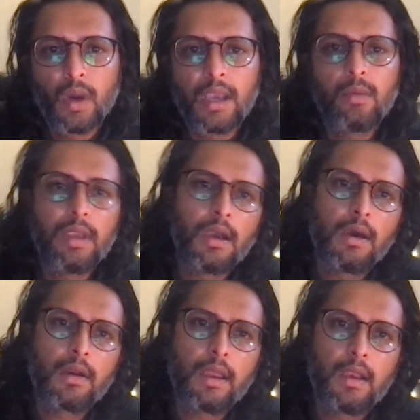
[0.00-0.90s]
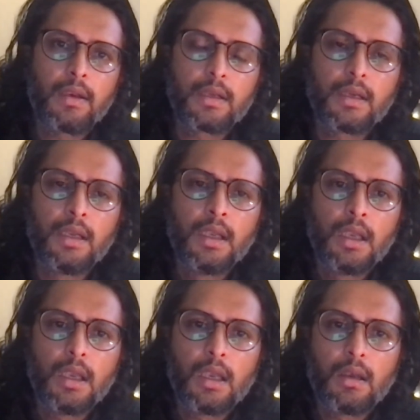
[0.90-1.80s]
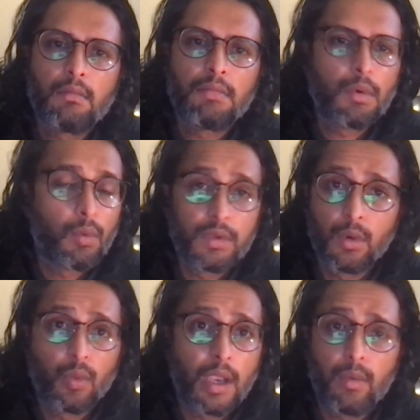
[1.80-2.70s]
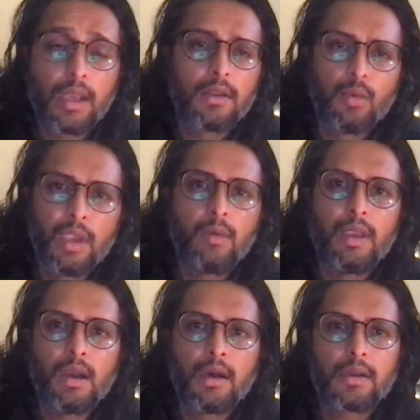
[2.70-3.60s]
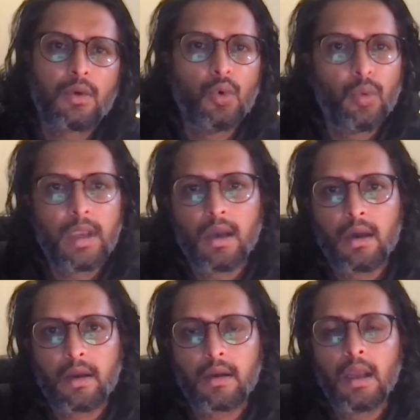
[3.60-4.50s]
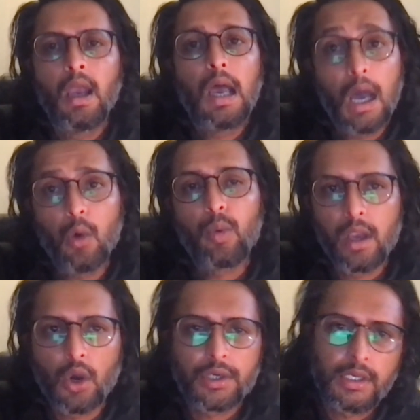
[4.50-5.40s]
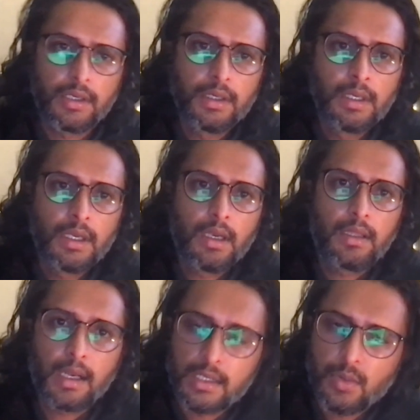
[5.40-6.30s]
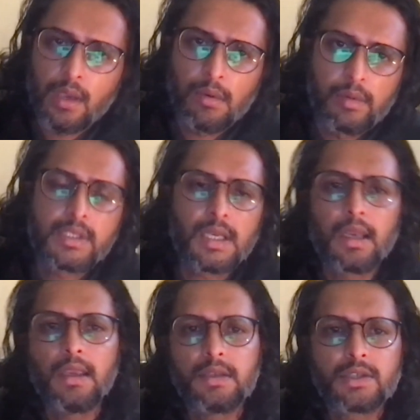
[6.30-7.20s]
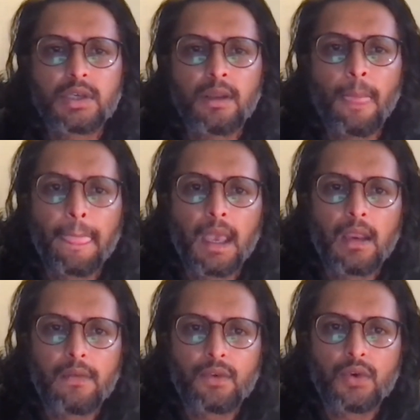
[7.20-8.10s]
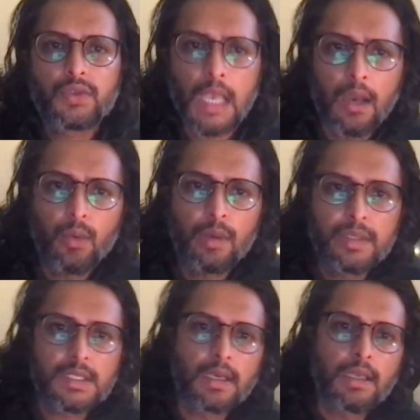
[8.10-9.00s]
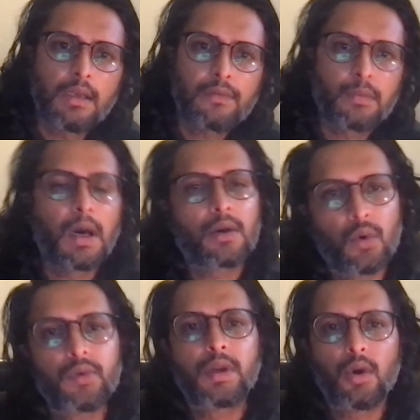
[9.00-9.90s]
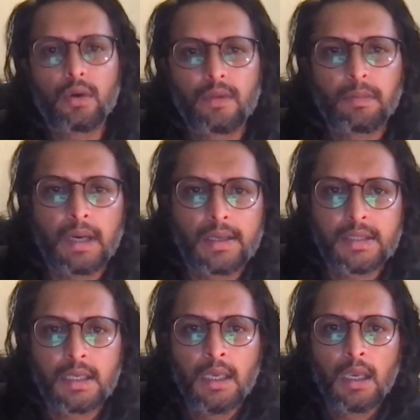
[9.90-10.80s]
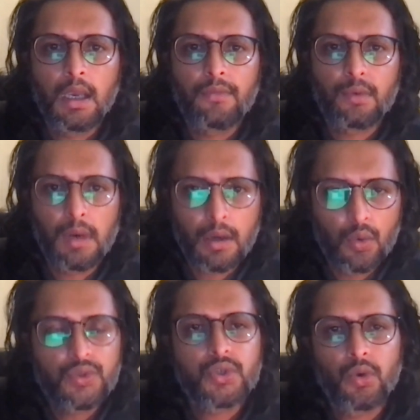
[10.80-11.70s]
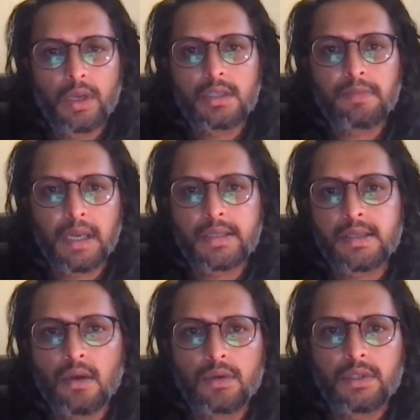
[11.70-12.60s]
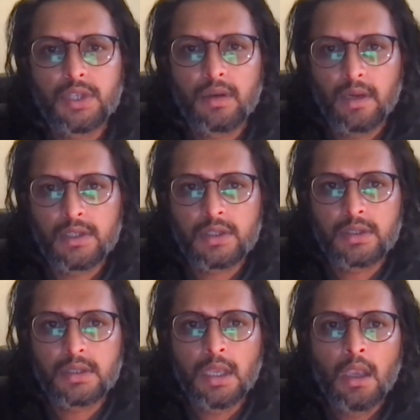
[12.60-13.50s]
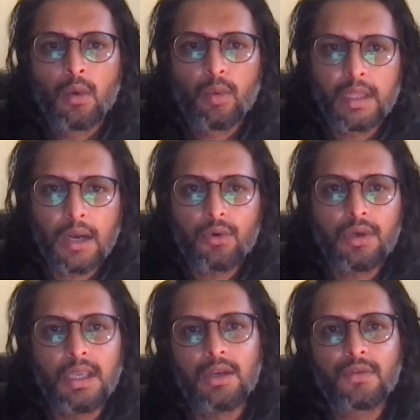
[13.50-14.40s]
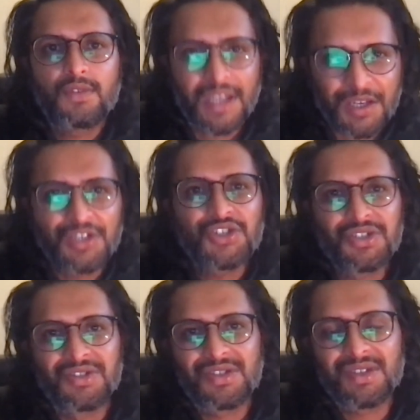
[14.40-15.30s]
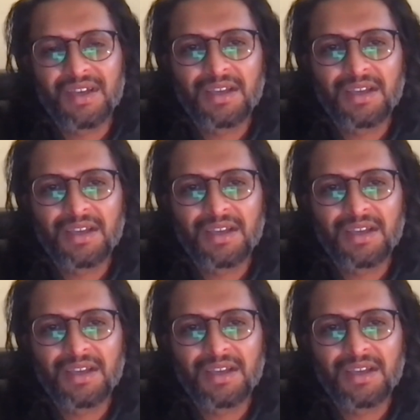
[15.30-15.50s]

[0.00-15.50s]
why we are and why we are the way we are, who we are, and how we got here. That is why we will study history. And of course, how will we study it? From our own record of the past, from our own stories passed down the generations, without need of technicians,